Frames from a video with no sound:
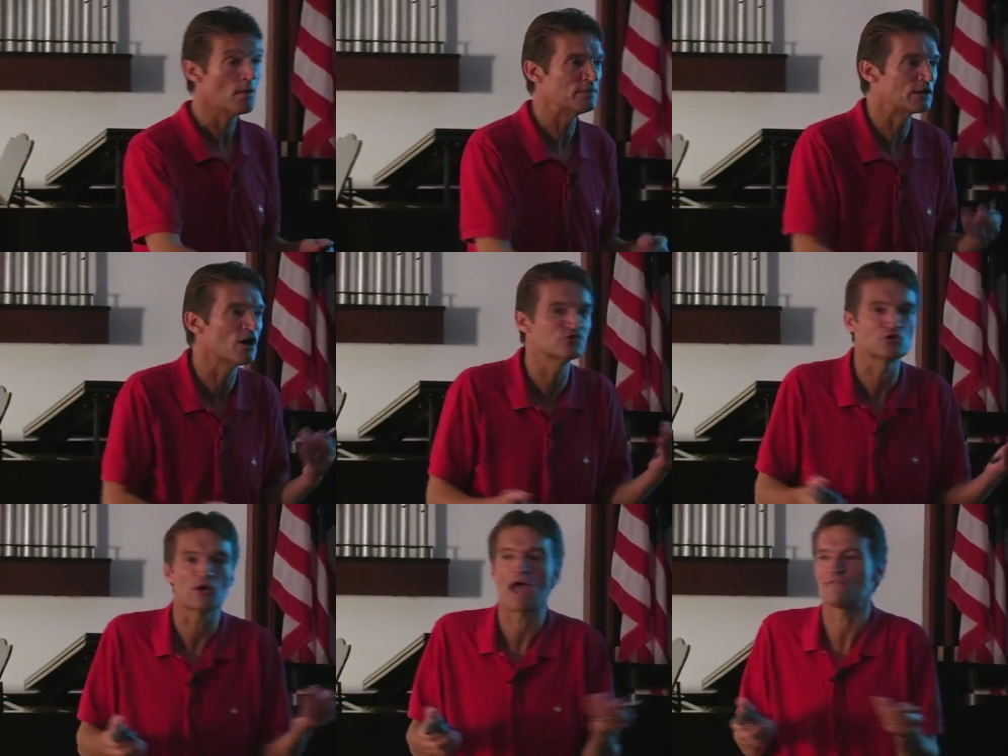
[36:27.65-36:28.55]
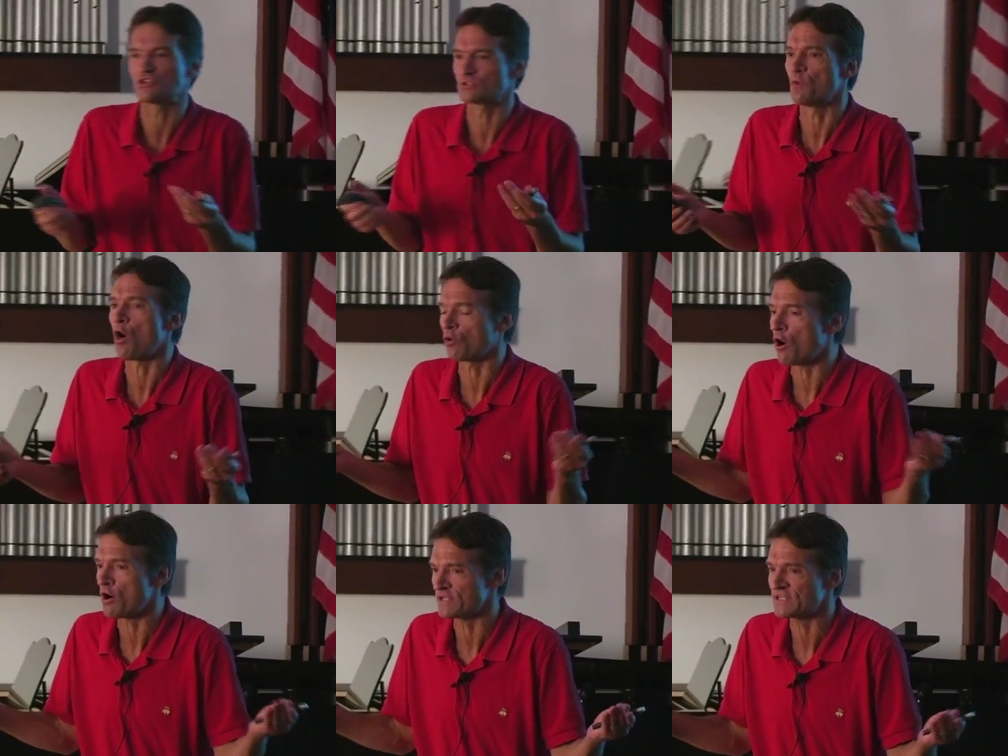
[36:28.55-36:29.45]
Because they're having smaller
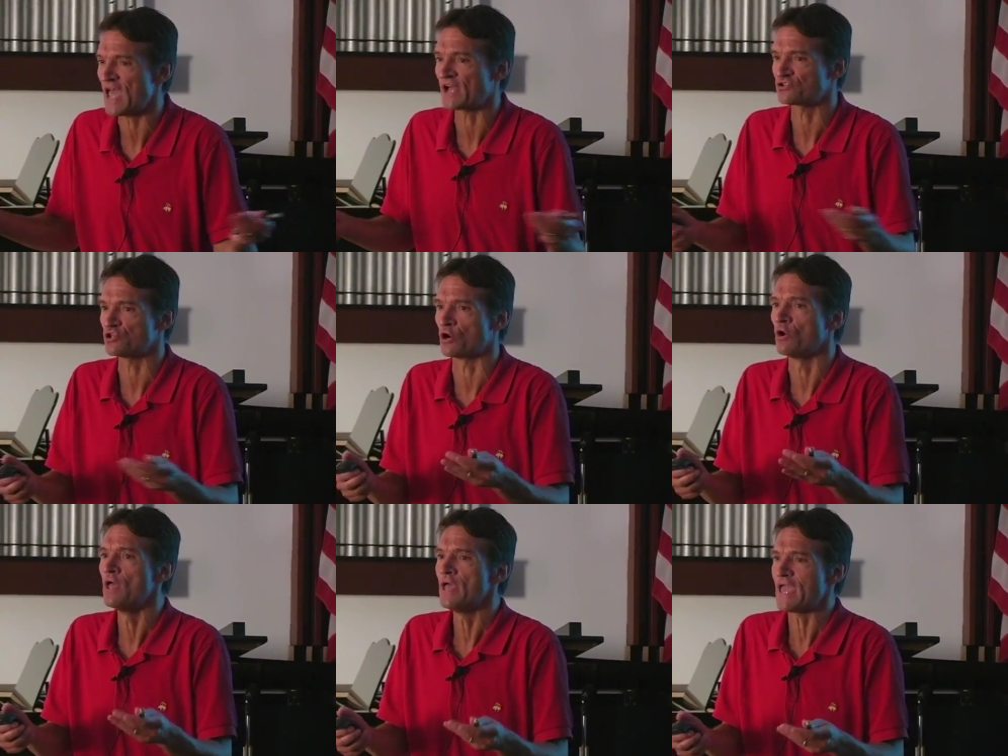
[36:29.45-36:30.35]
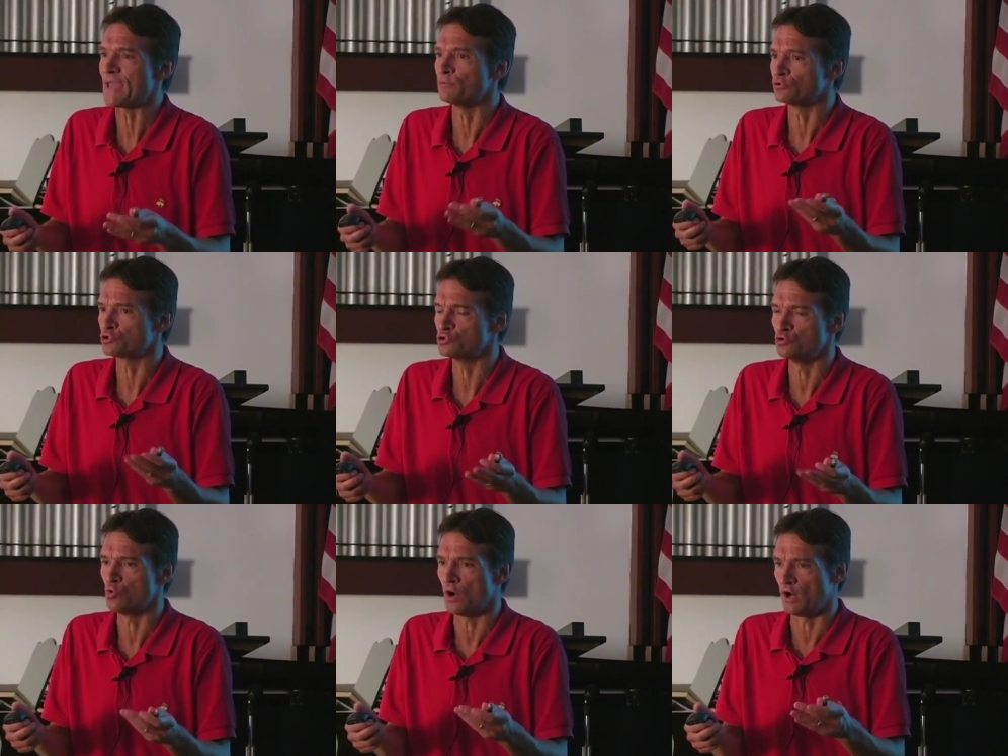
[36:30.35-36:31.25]
heart attacks, they're able
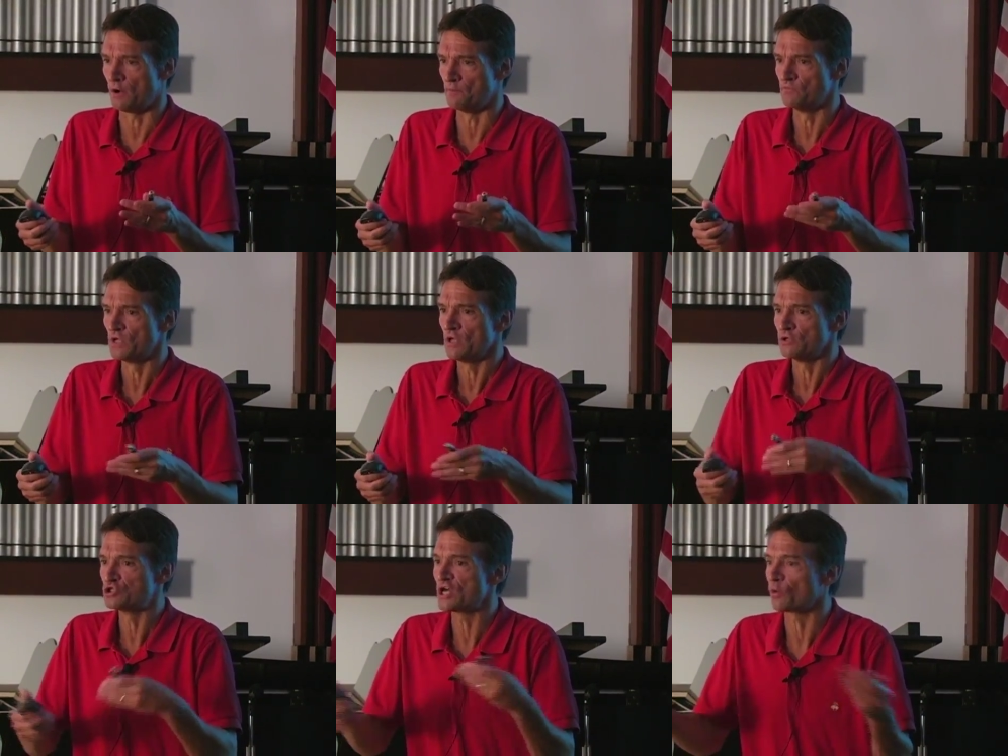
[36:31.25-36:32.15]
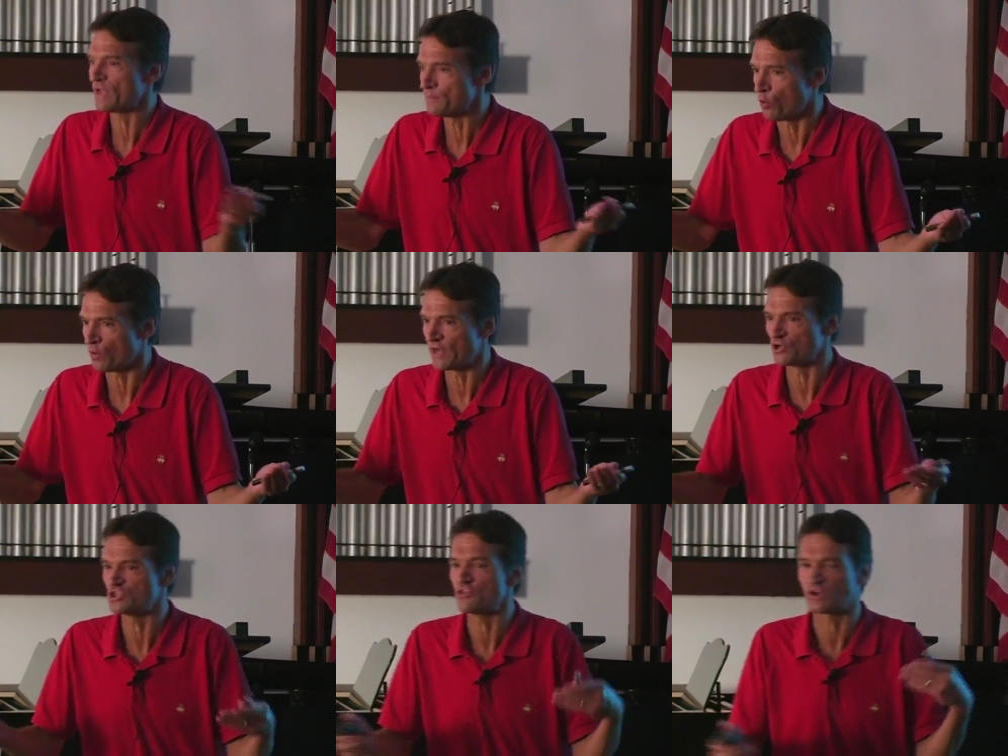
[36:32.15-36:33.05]
to generate more
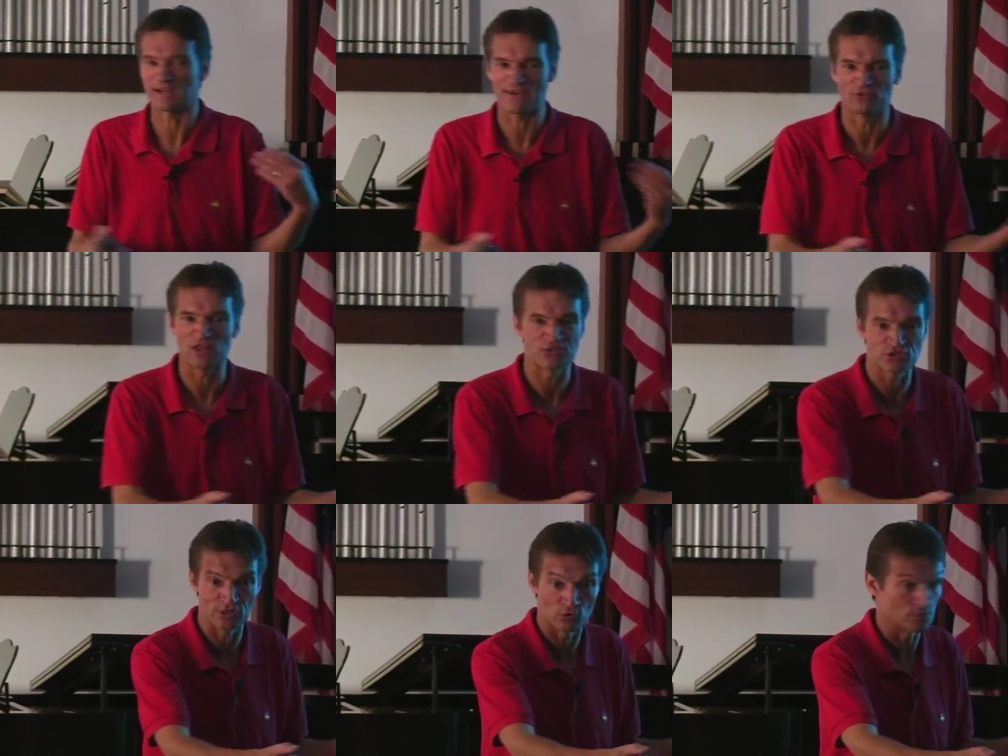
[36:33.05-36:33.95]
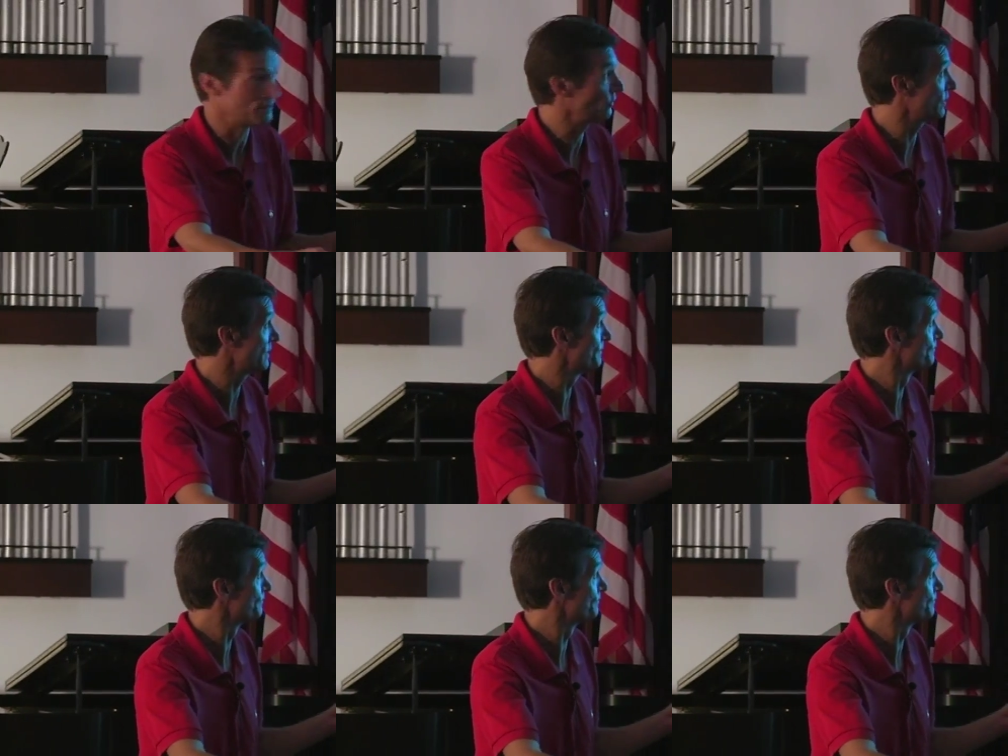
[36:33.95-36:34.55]
energy, they're going to have less irritability.